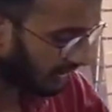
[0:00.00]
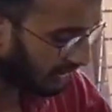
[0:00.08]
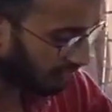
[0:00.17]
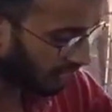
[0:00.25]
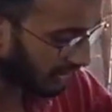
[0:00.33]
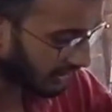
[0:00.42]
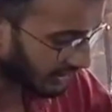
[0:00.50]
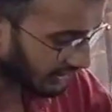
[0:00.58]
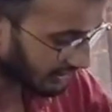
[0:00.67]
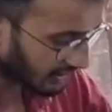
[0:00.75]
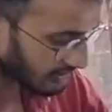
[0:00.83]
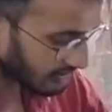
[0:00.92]
any
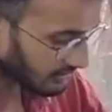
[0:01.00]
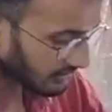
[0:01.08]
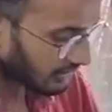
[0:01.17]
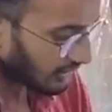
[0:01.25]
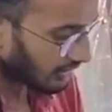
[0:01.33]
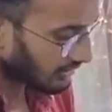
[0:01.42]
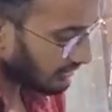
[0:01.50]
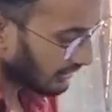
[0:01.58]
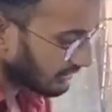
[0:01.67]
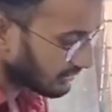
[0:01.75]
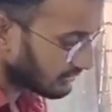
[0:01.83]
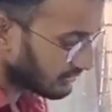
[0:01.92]
180 degrees,
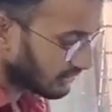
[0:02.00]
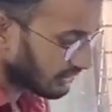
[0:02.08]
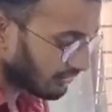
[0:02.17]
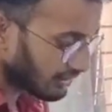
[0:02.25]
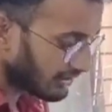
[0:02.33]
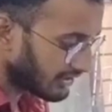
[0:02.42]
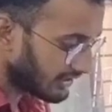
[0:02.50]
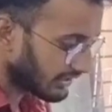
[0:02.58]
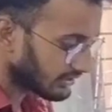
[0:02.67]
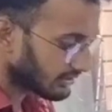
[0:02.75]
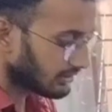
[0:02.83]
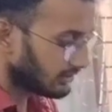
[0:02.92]
then it will
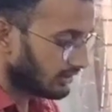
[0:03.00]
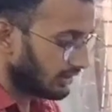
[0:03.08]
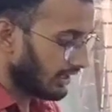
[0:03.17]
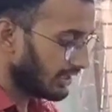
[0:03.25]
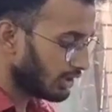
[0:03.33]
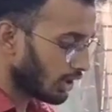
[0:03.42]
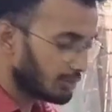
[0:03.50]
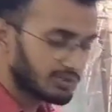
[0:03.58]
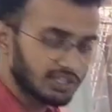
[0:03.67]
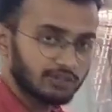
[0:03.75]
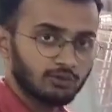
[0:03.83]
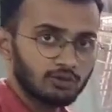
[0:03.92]
detect any
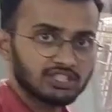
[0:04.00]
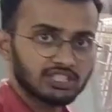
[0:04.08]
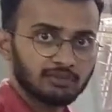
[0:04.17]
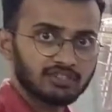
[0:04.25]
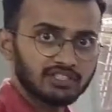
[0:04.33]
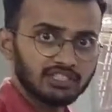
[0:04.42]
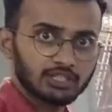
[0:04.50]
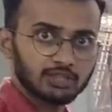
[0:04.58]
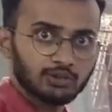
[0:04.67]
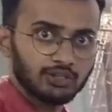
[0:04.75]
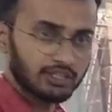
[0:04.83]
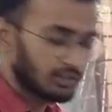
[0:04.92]
object which comes
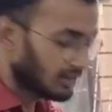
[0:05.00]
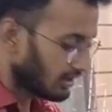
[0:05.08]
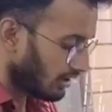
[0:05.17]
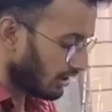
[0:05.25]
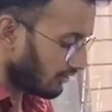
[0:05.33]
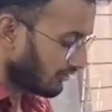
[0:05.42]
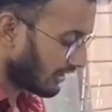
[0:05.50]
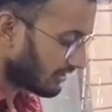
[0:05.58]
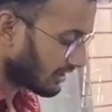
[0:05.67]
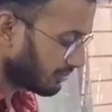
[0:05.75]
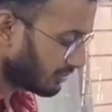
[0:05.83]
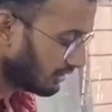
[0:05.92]
nearest to it. For
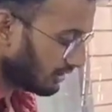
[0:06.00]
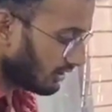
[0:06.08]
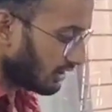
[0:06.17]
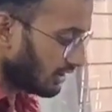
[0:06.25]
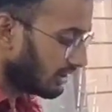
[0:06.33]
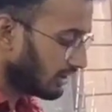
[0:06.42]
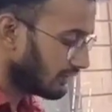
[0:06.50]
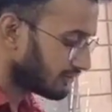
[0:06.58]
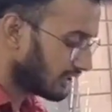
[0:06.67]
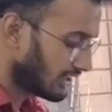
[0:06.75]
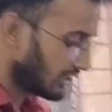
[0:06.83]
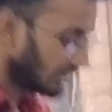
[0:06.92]
example,
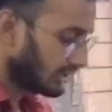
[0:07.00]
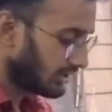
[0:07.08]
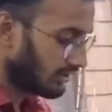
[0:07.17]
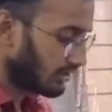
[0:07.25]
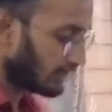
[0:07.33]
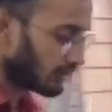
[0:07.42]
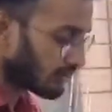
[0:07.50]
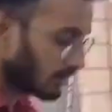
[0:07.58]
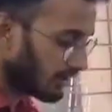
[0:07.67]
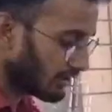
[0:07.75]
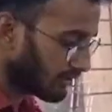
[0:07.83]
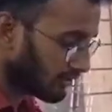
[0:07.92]
if the
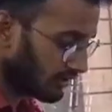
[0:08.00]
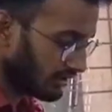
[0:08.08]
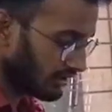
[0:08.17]
ultrasonic